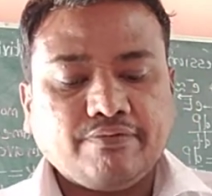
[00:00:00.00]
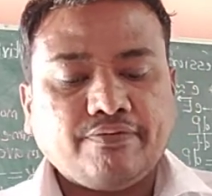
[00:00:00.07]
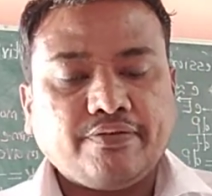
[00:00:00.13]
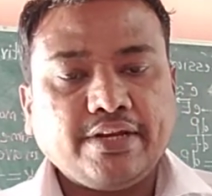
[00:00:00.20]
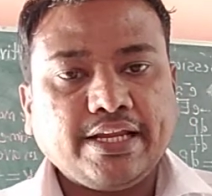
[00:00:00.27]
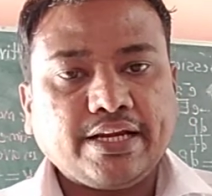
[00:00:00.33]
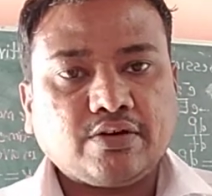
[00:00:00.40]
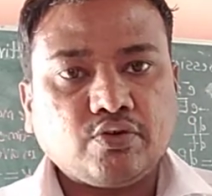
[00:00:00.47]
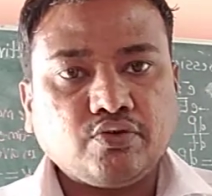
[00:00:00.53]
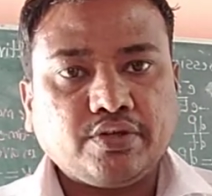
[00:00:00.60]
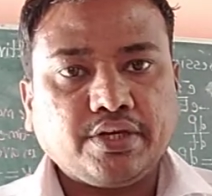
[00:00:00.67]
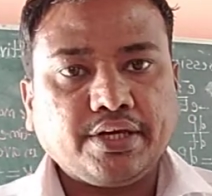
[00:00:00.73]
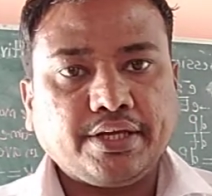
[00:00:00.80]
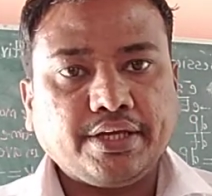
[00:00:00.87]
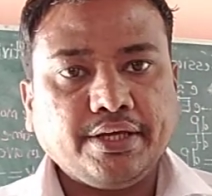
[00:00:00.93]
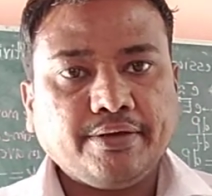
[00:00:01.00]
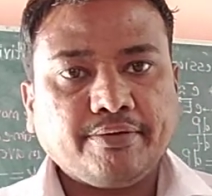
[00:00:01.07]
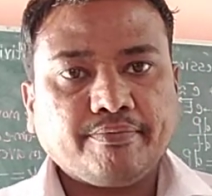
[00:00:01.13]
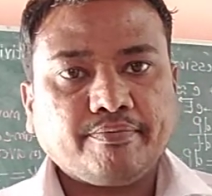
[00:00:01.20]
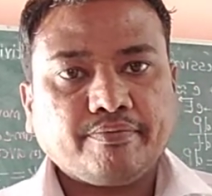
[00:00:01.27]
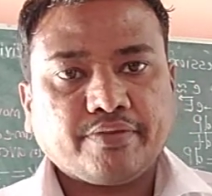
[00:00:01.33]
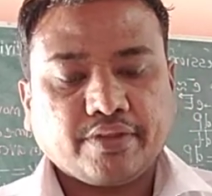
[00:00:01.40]
free electron theory.
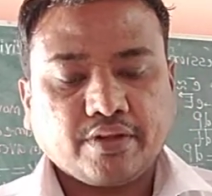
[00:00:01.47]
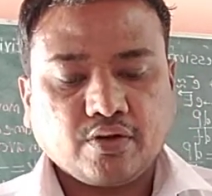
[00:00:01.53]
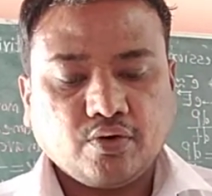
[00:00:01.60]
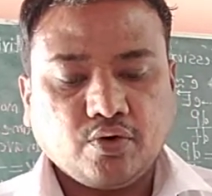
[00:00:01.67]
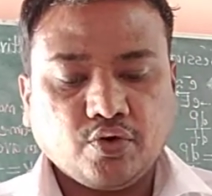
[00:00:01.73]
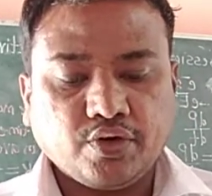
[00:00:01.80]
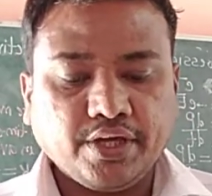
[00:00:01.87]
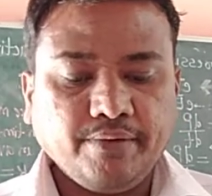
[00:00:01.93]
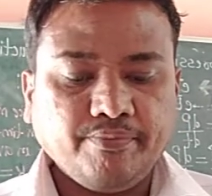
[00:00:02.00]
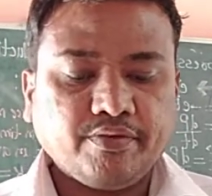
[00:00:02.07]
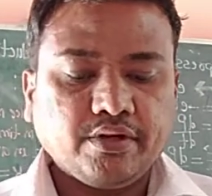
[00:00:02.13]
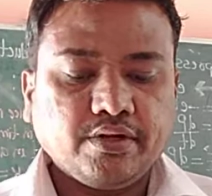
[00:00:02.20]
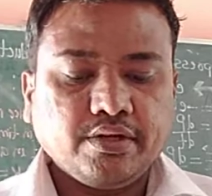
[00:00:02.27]
Okay,